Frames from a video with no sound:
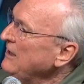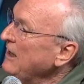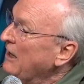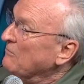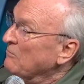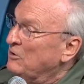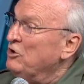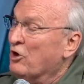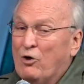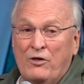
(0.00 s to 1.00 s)
and you
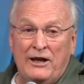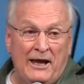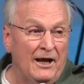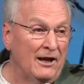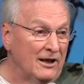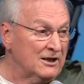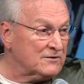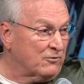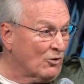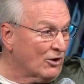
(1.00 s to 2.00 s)
know that El is
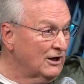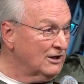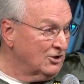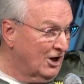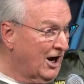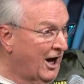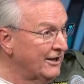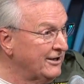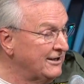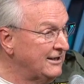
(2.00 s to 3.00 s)
for
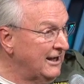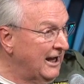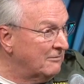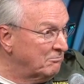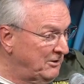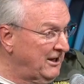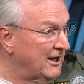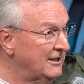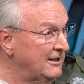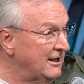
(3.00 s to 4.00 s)
God and
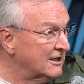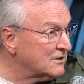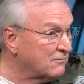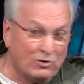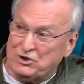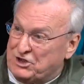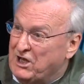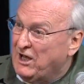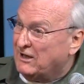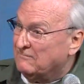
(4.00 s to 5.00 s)
Ben is for
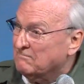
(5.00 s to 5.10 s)
Son.